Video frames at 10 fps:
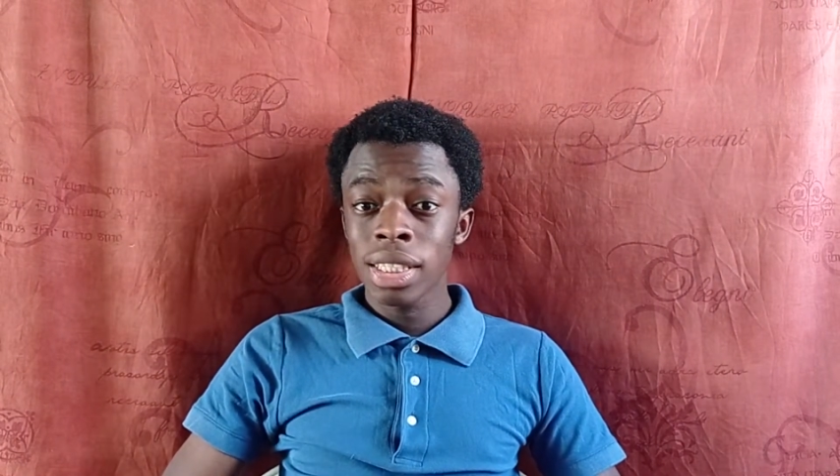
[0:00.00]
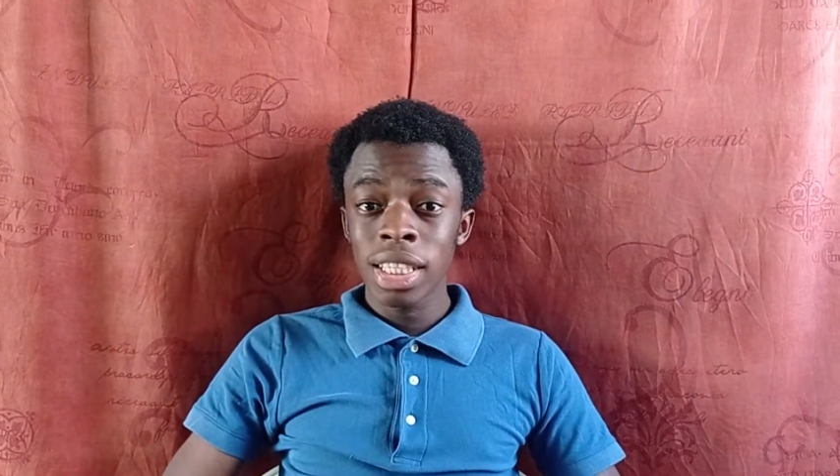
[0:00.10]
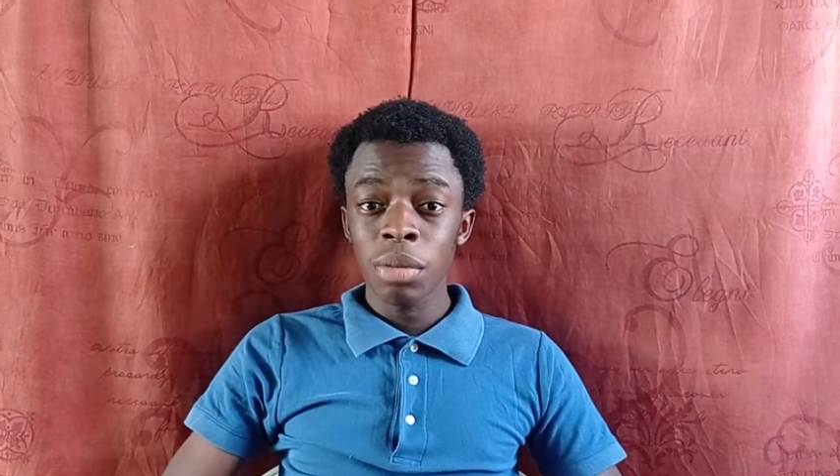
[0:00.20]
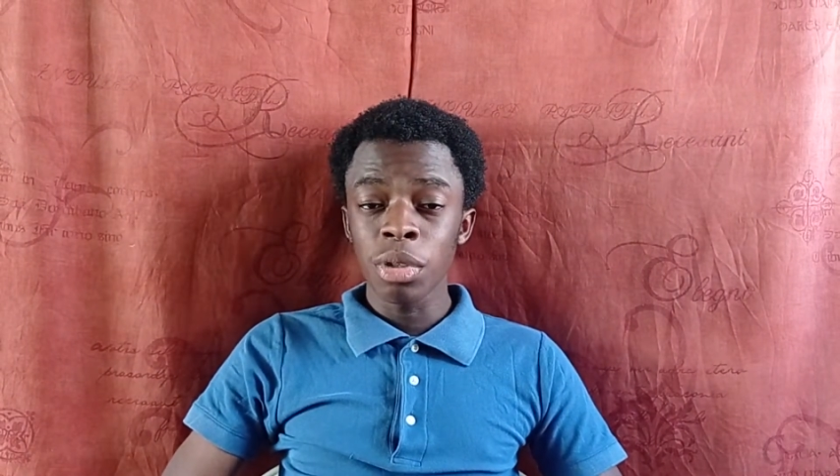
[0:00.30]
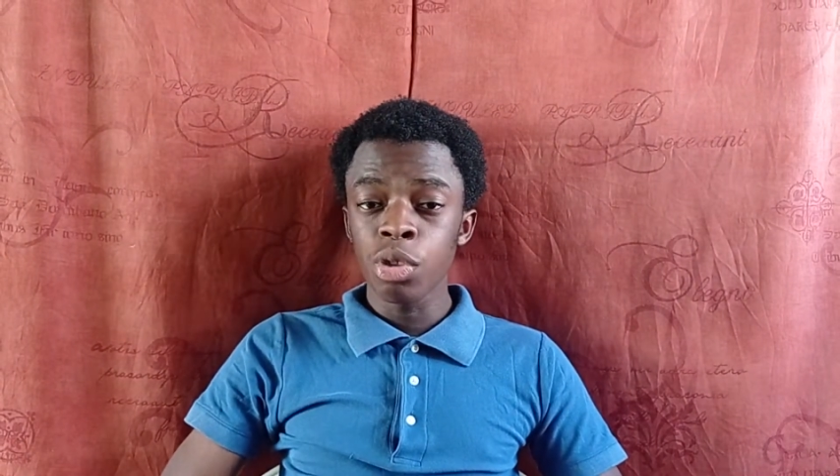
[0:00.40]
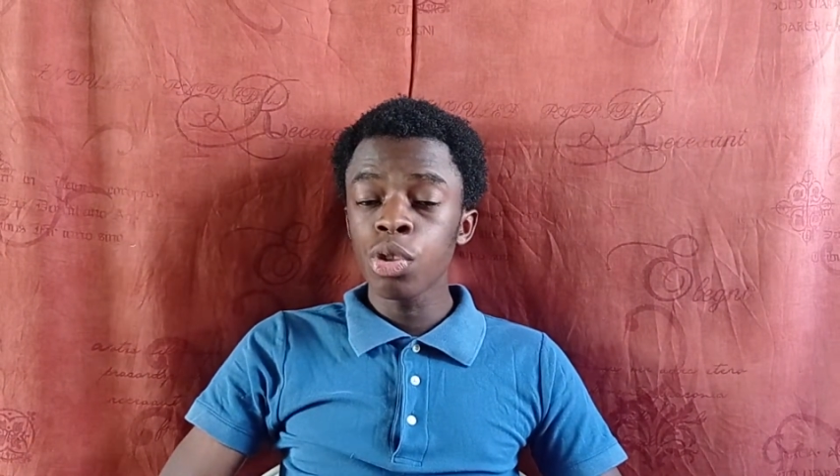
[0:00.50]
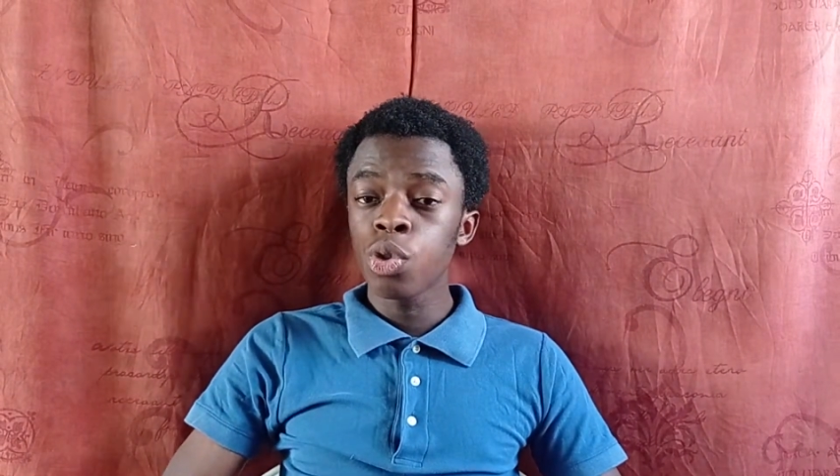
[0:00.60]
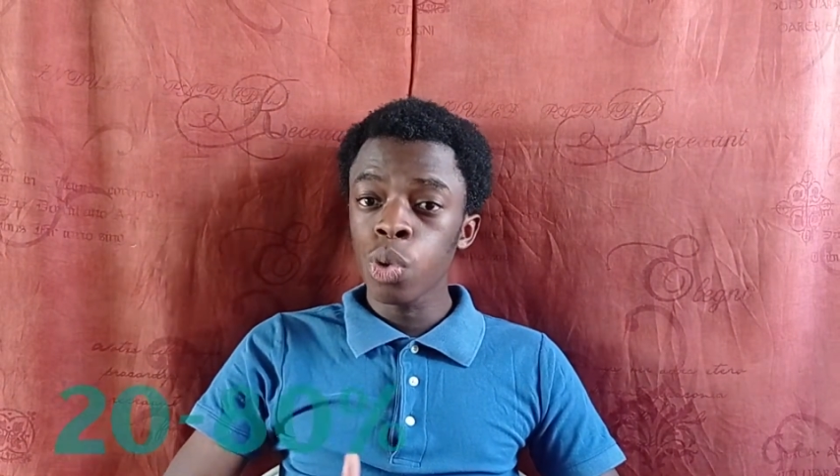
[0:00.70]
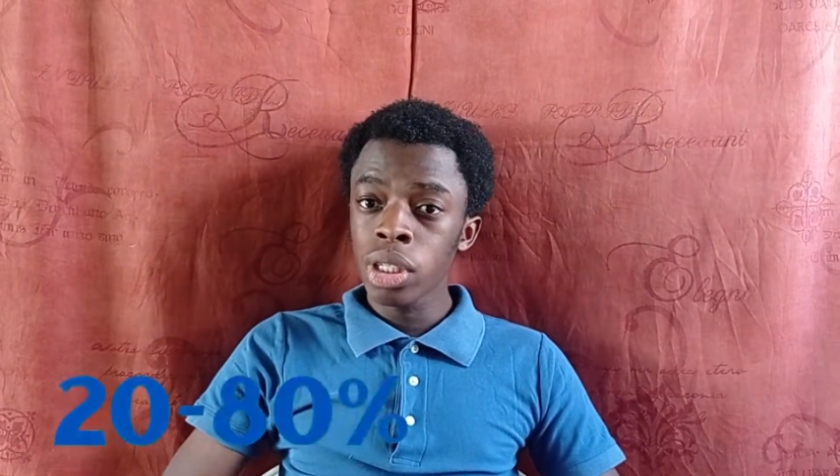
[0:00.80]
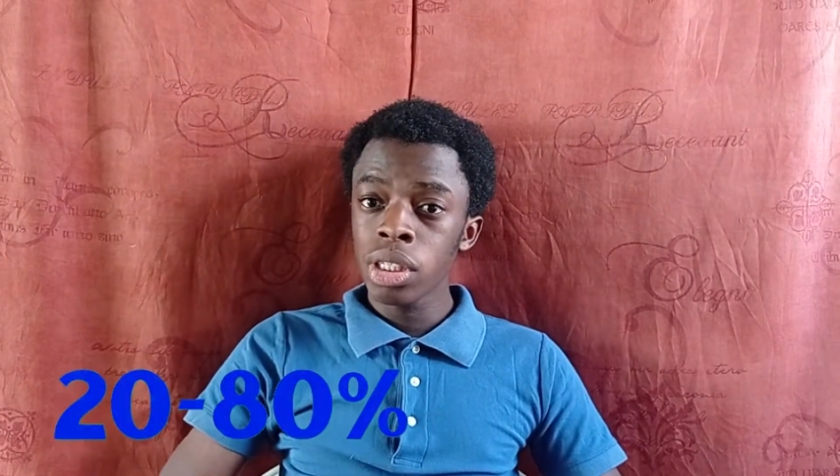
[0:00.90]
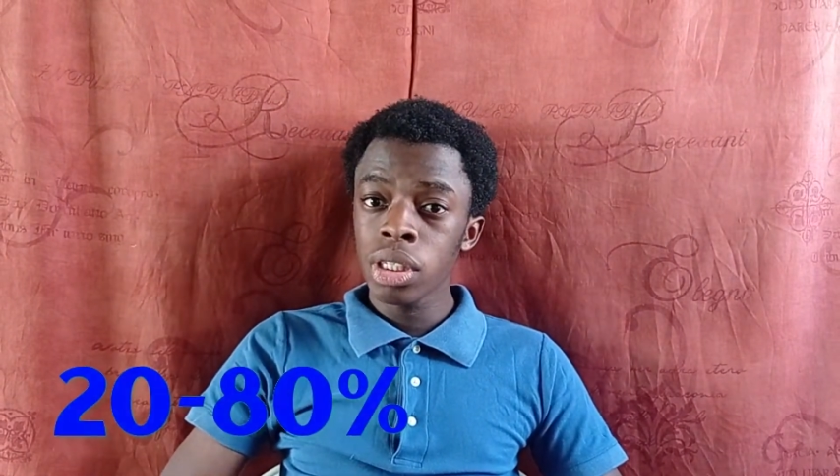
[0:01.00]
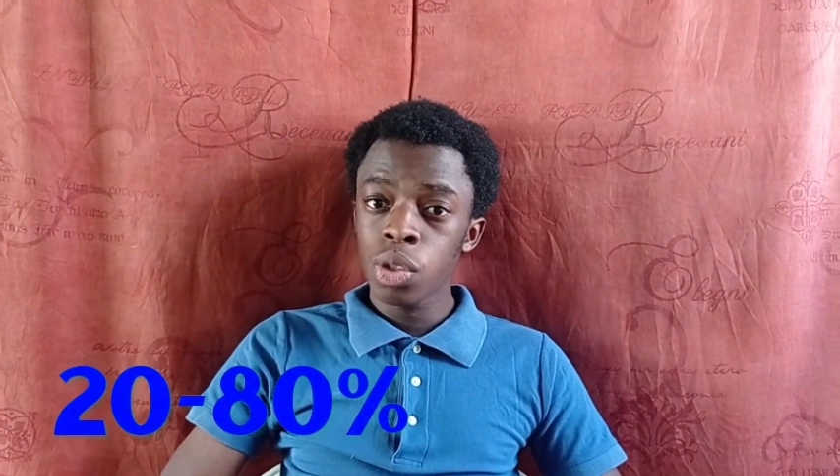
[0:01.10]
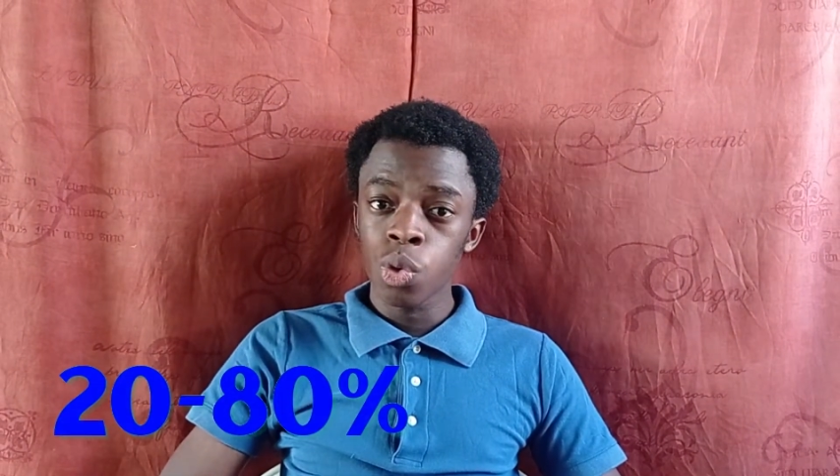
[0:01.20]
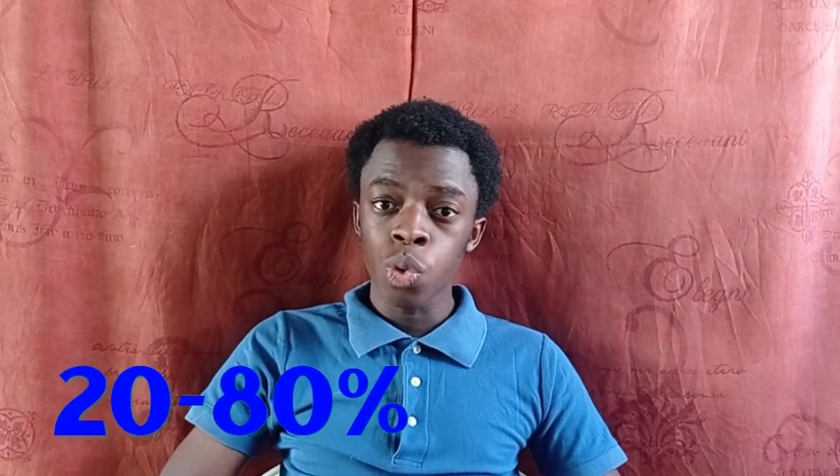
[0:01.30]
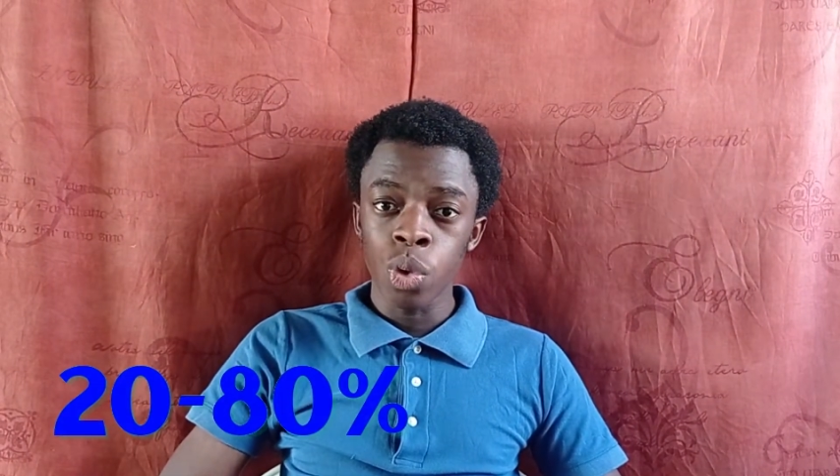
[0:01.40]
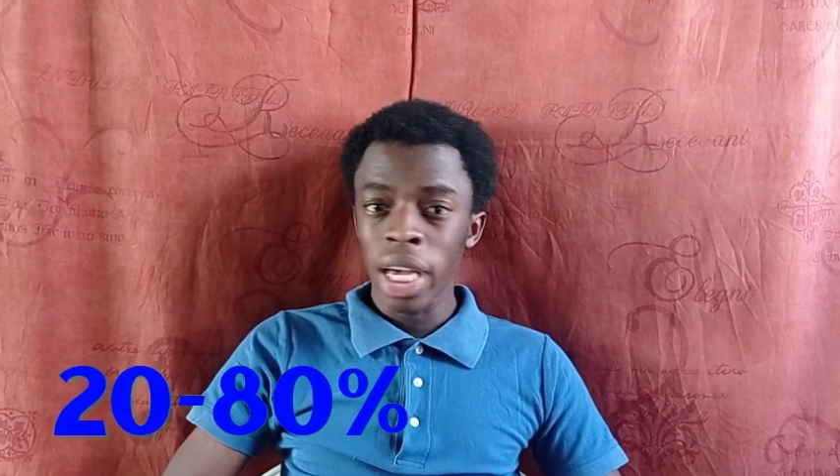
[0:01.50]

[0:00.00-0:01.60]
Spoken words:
stay between 20 to